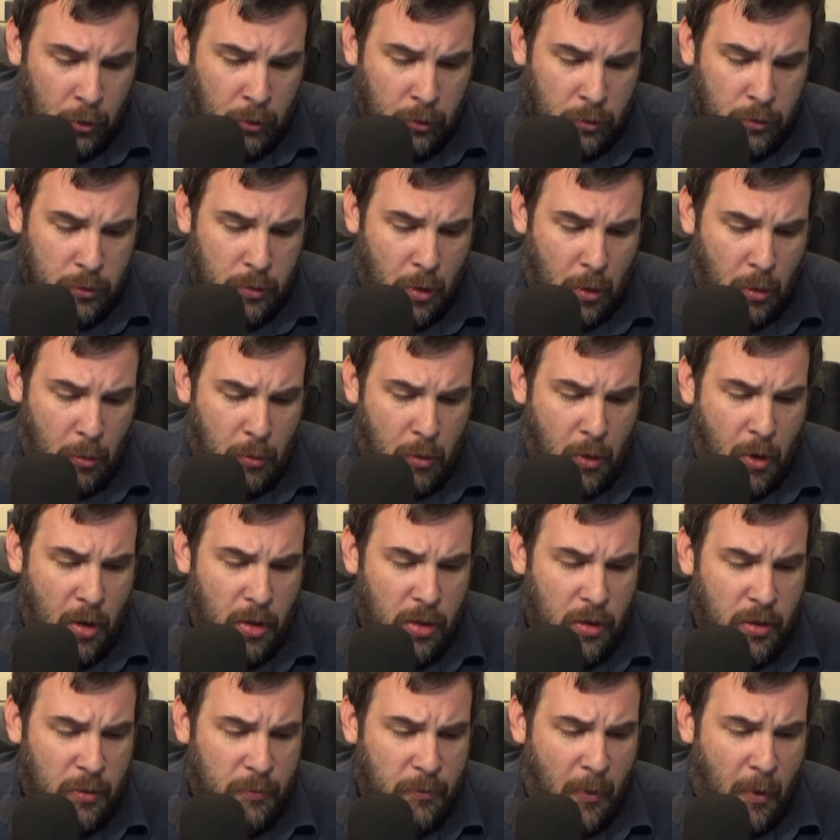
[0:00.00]
Don't want to
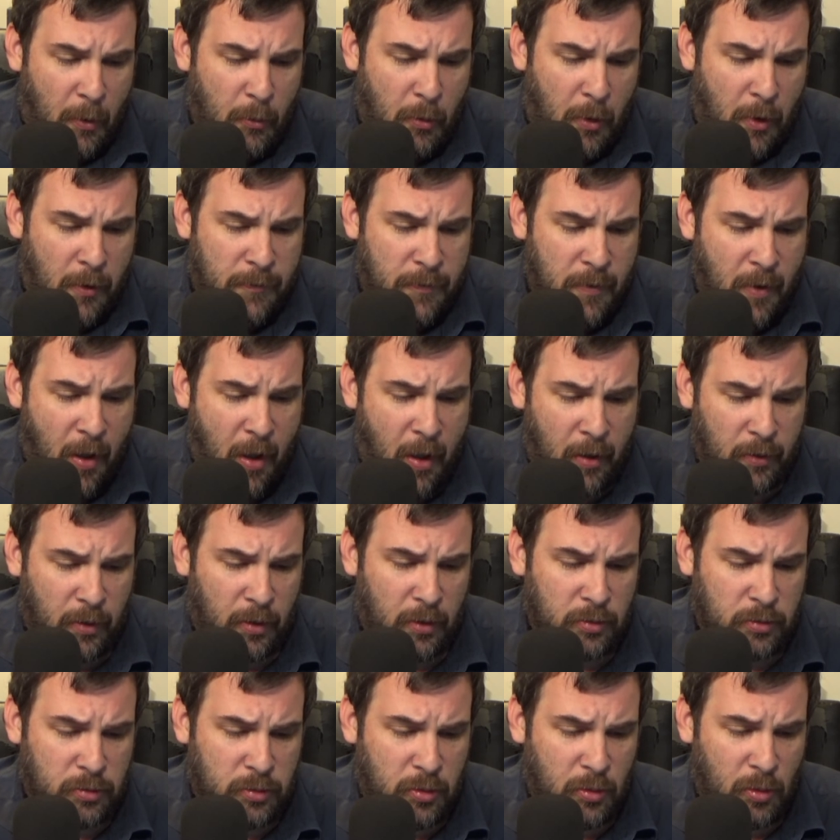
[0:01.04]
leave my wife
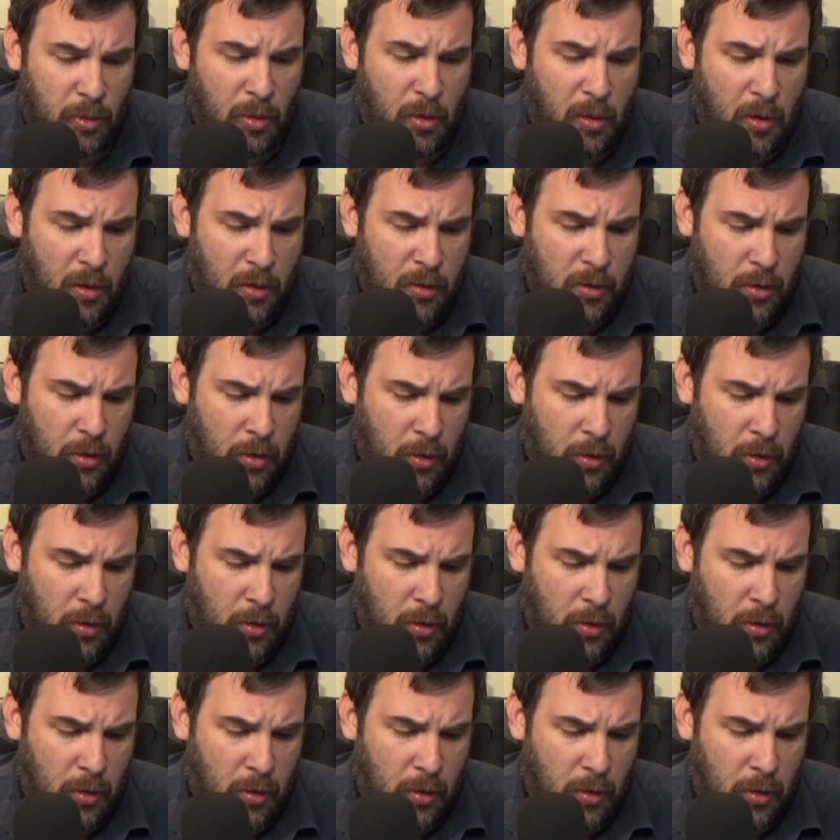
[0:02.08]
hanging too long.